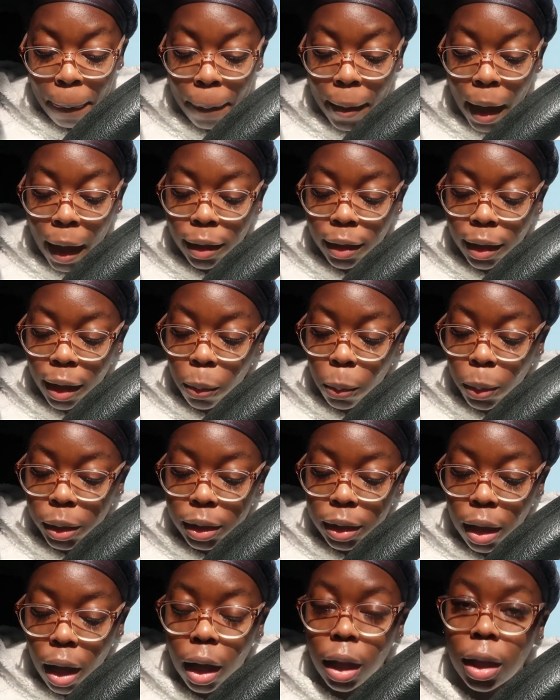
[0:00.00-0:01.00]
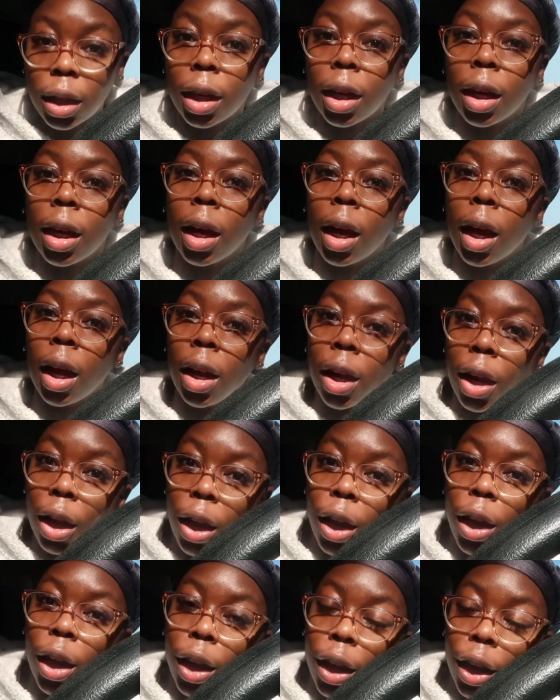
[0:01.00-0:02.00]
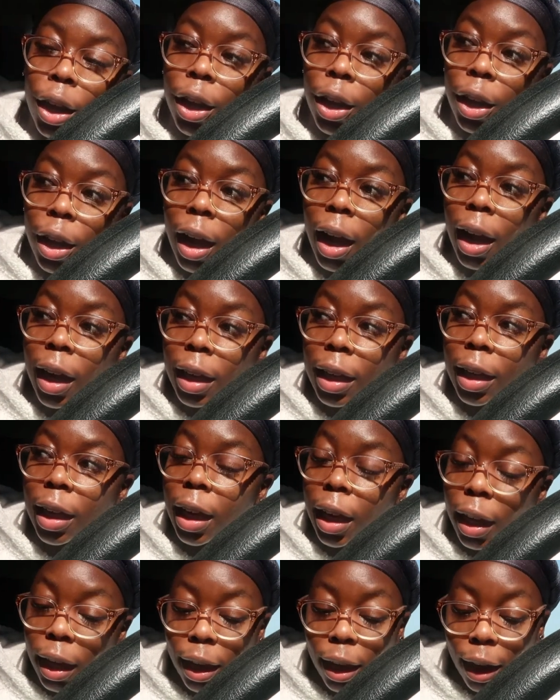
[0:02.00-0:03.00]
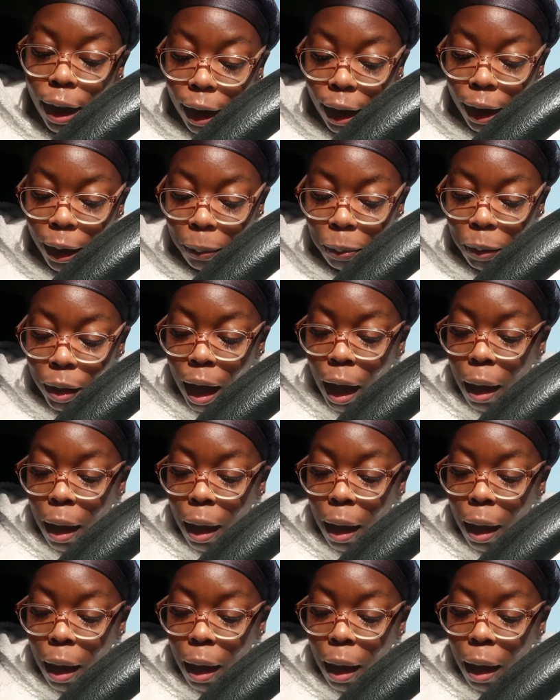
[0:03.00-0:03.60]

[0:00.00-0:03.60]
That thing was a killer, a killer.